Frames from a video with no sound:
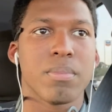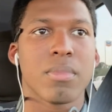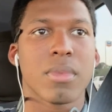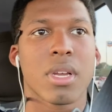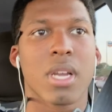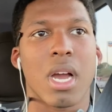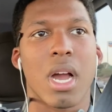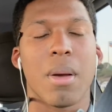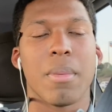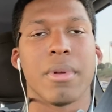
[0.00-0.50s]

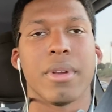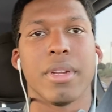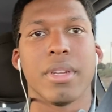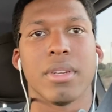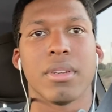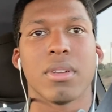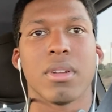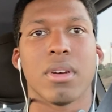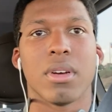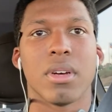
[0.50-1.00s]

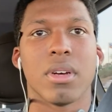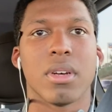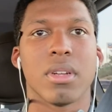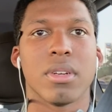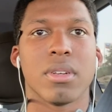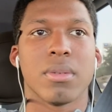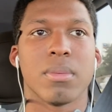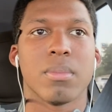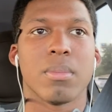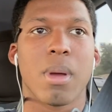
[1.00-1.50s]
commented
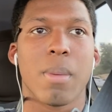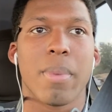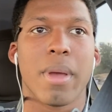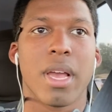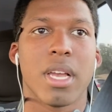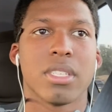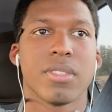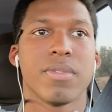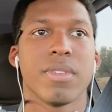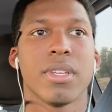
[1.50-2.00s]
on my
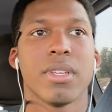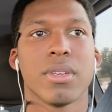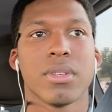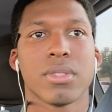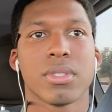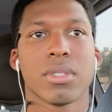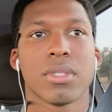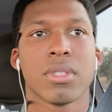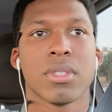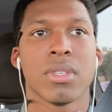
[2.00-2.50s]
past
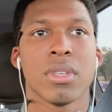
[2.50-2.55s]
videos.